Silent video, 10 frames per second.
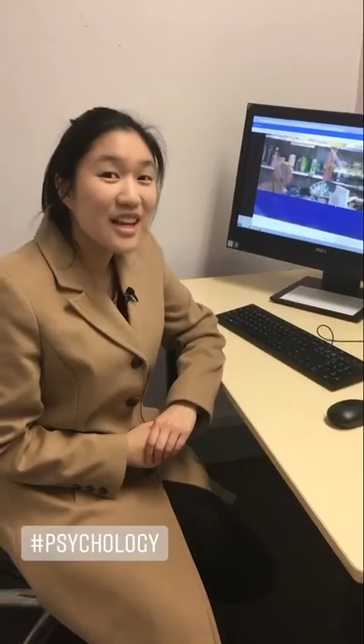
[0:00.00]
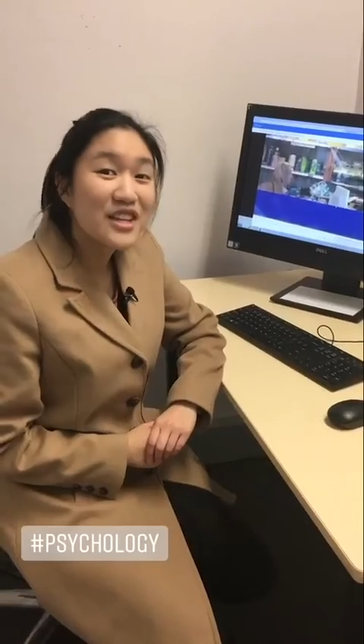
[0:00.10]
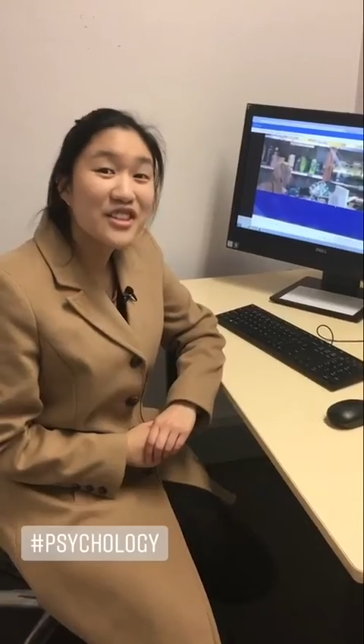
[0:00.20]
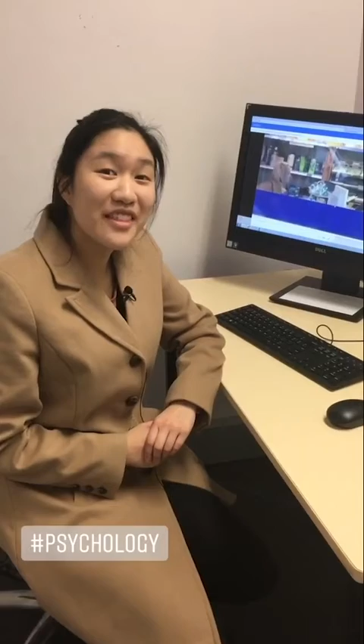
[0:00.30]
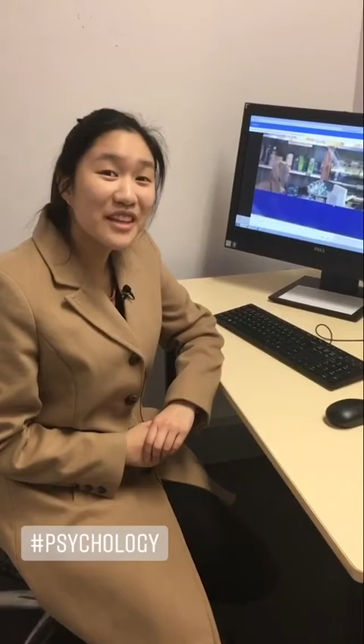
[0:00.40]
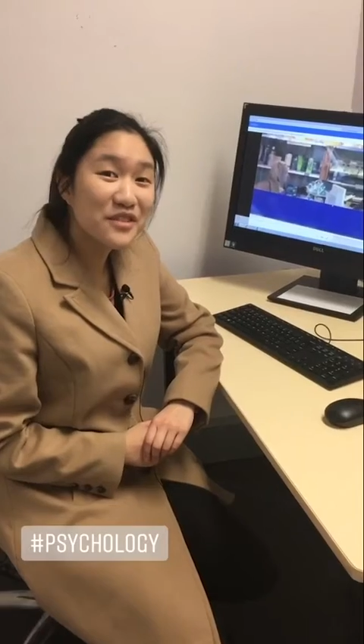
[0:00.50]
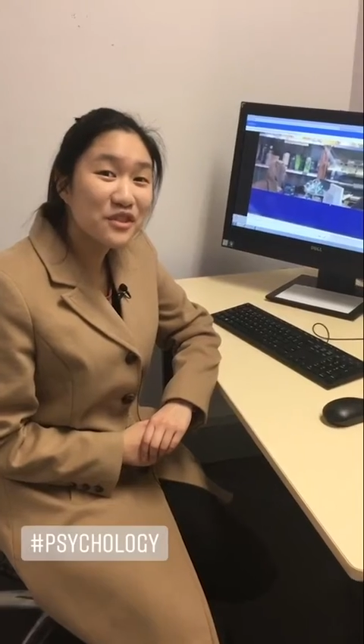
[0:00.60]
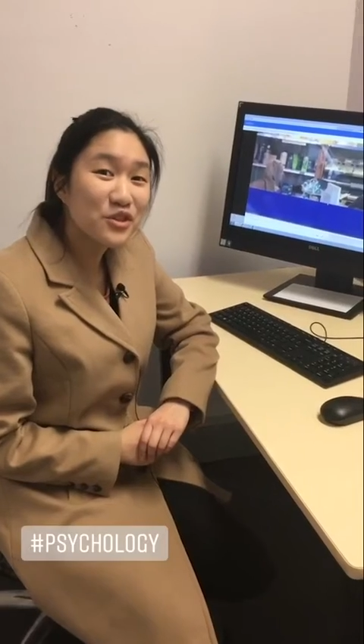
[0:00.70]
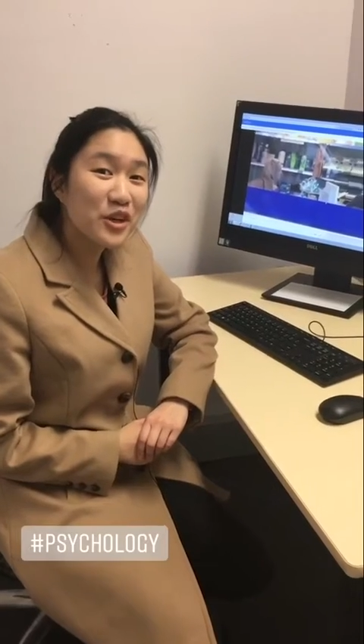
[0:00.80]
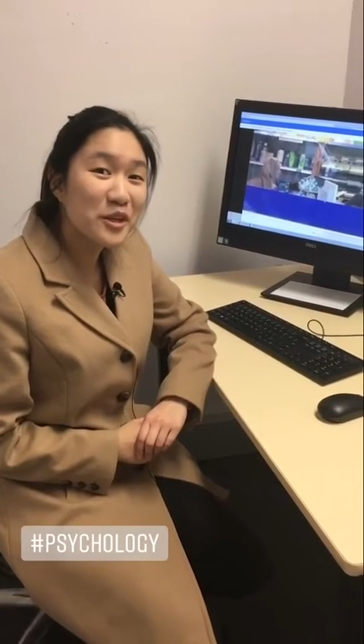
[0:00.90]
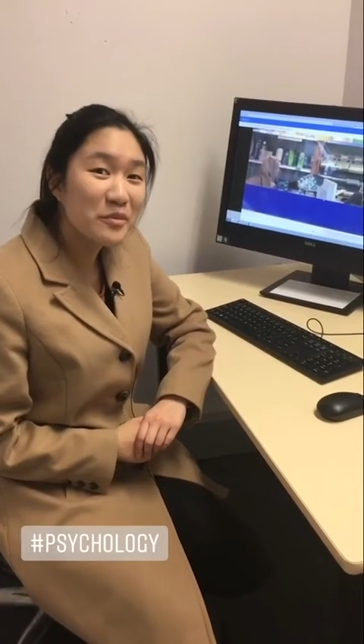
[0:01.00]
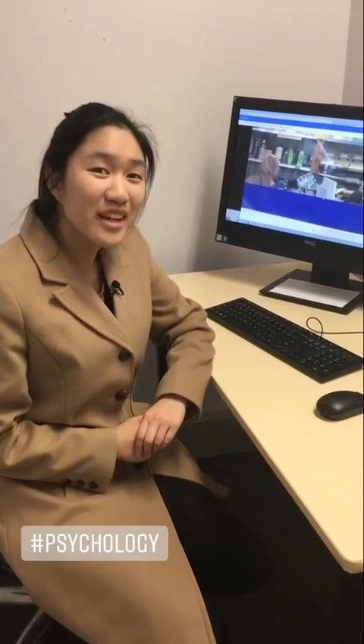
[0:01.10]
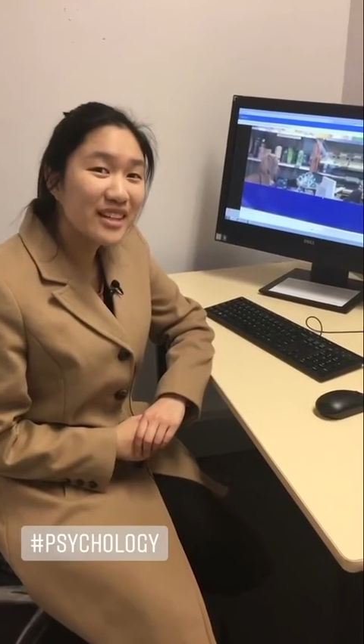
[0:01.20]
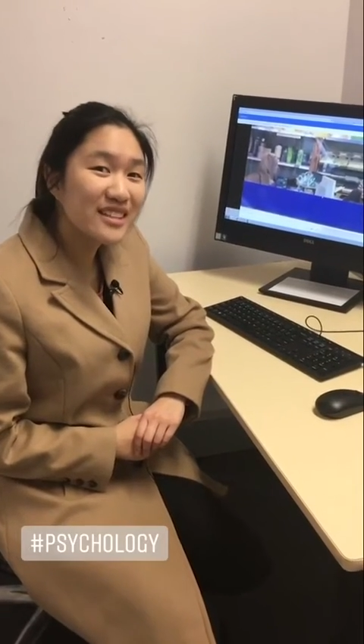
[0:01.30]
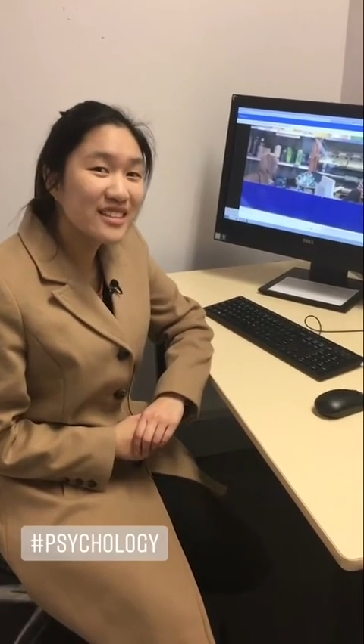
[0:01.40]
So thanks for joining
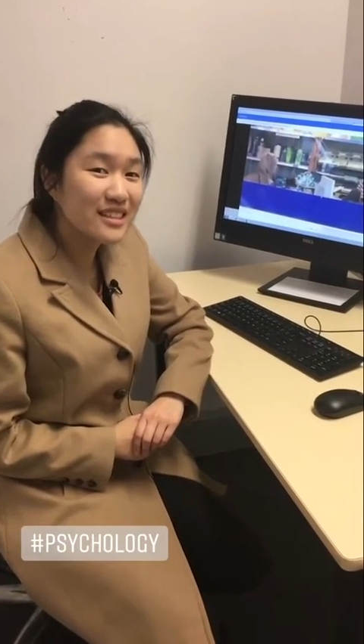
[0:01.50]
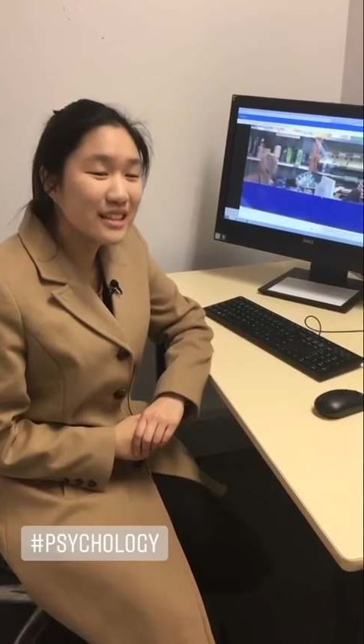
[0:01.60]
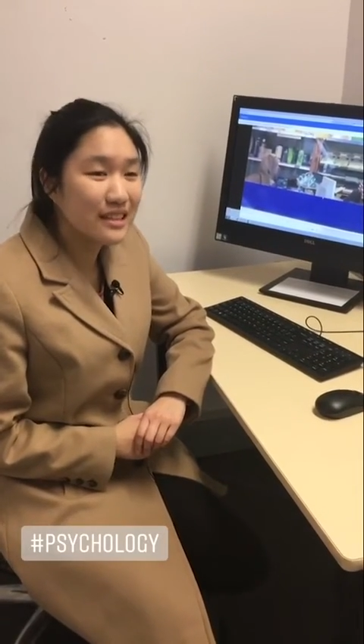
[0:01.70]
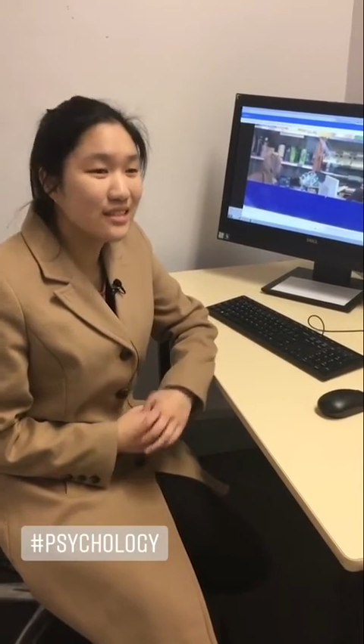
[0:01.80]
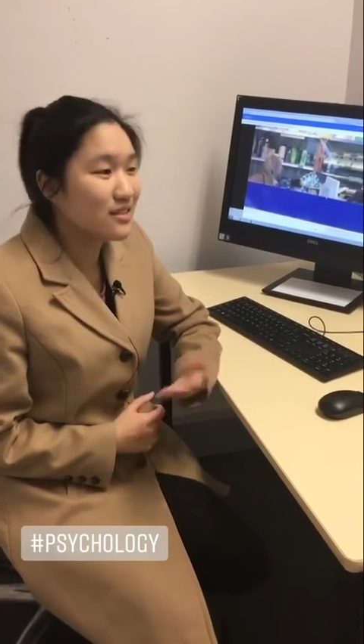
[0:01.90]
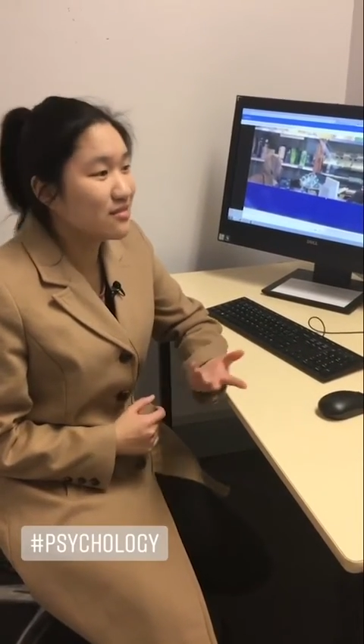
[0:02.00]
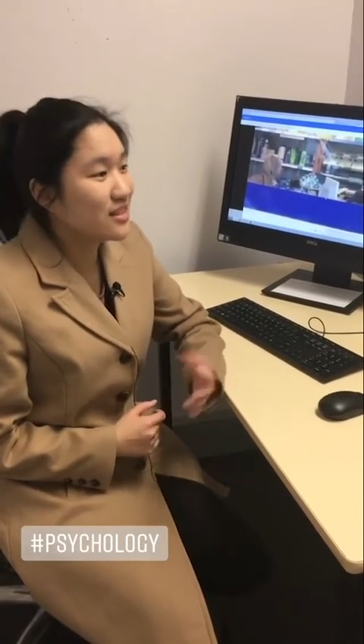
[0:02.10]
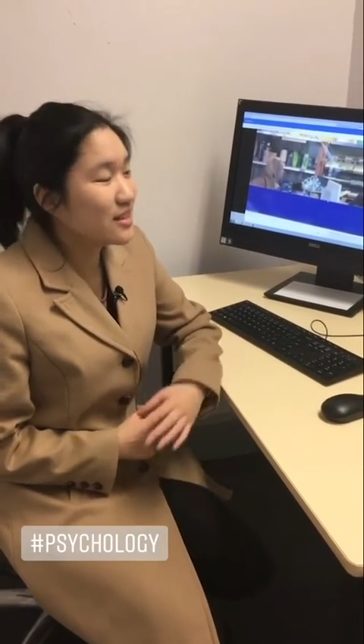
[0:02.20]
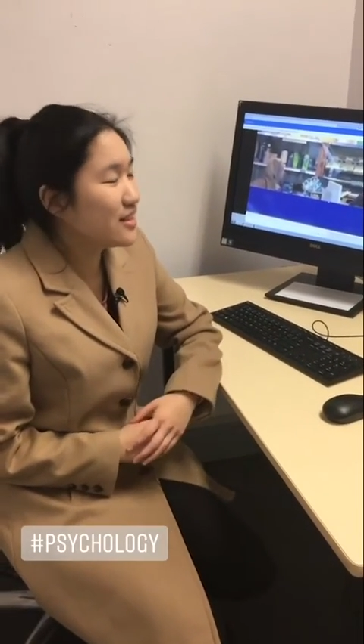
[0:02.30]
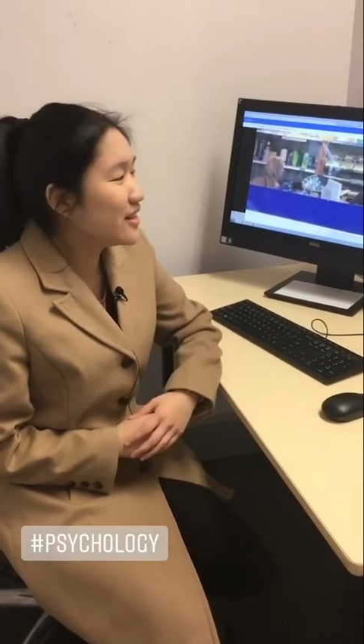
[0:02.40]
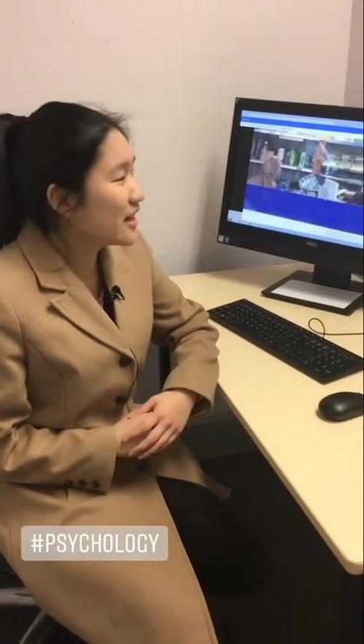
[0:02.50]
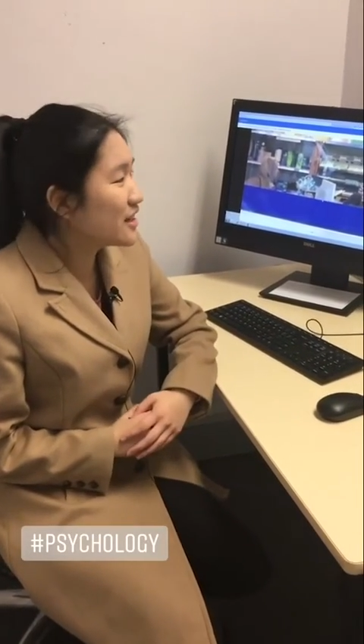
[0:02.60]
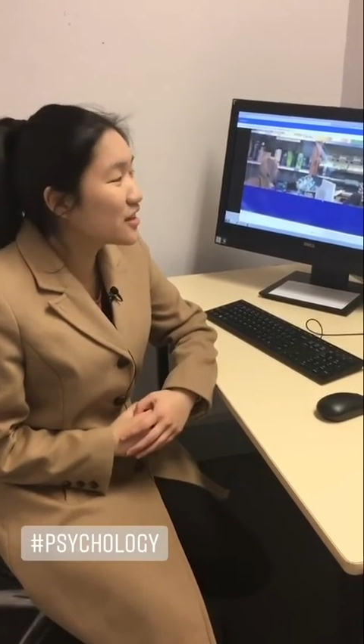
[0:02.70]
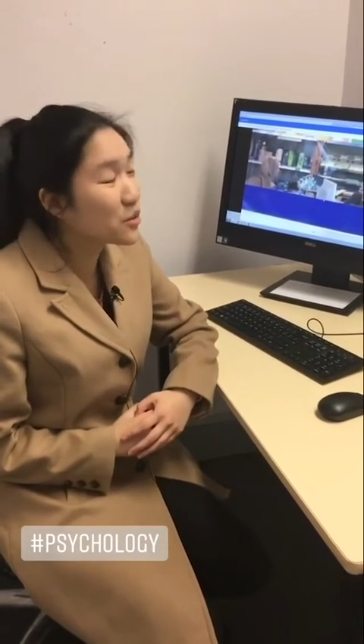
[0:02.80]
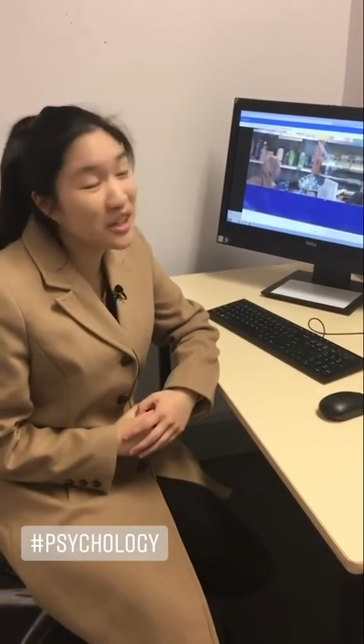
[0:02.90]
me in
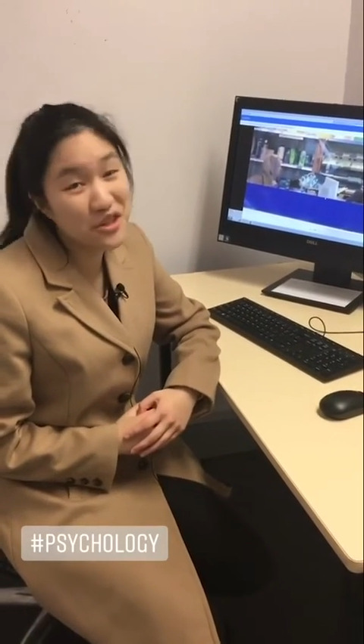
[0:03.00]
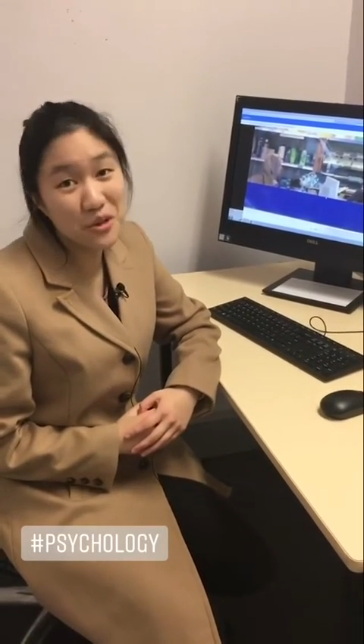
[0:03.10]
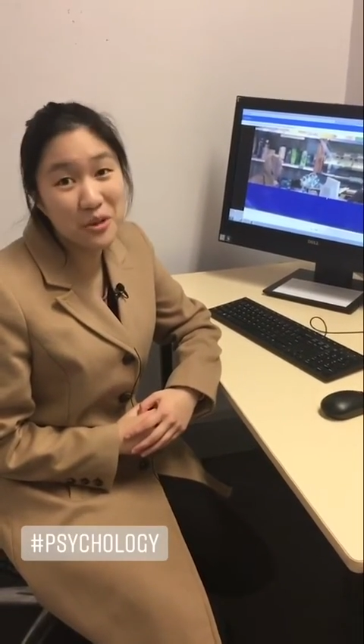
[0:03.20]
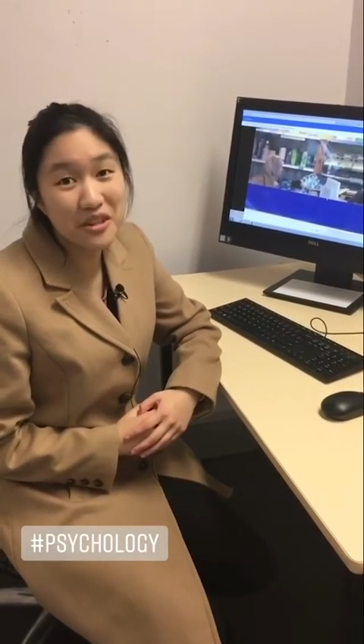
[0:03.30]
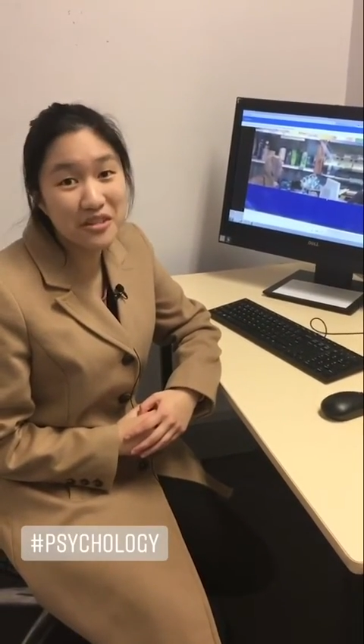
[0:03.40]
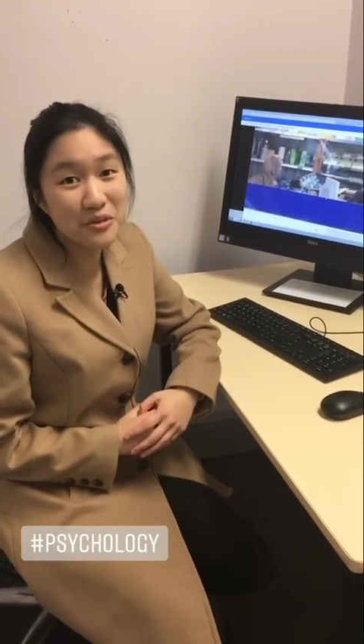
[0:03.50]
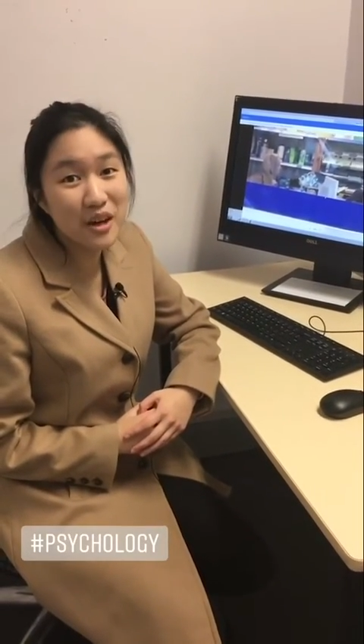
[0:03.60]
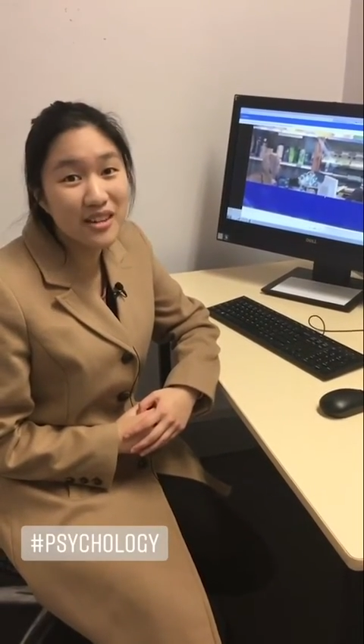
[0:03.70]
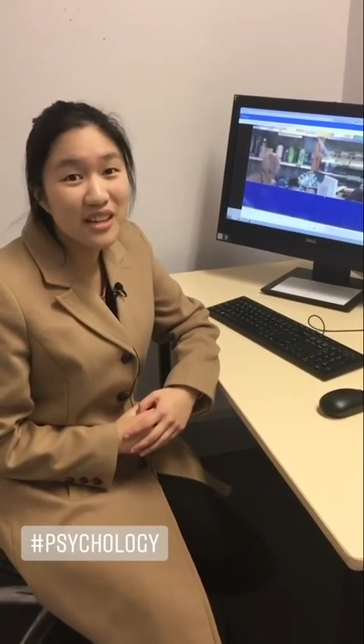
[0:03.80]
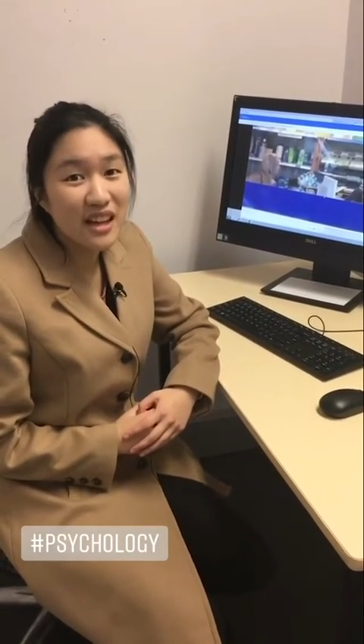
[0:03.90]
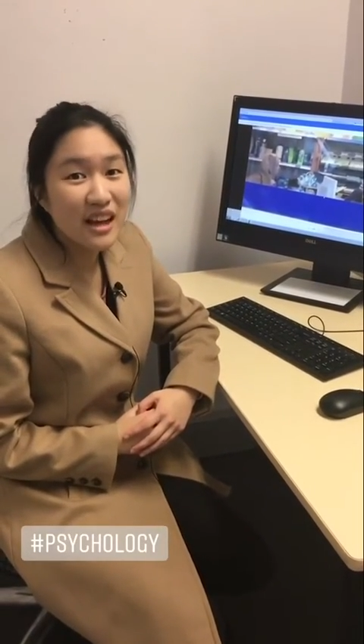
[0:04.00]
getting a quick tour of what